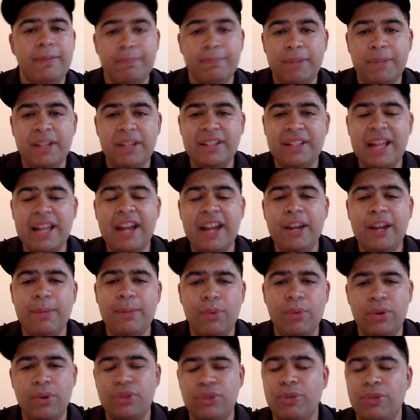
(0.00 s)
But it's not
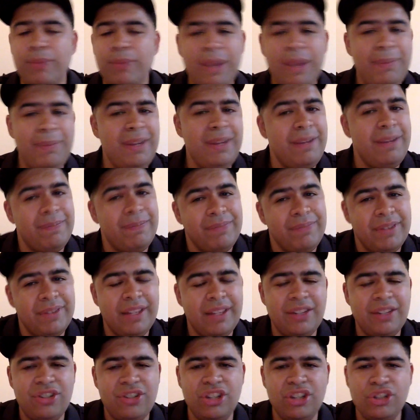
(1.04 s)
anymore. So maybe
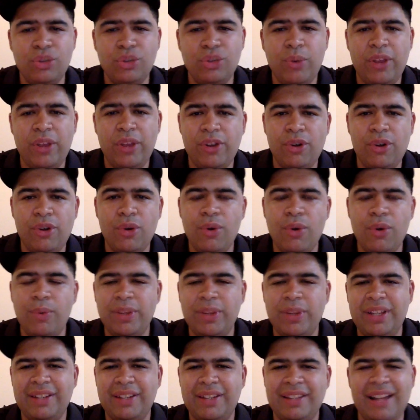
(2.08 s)
it's just the way they're going
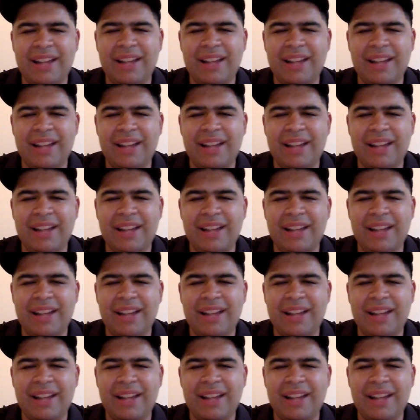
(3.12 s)
with this.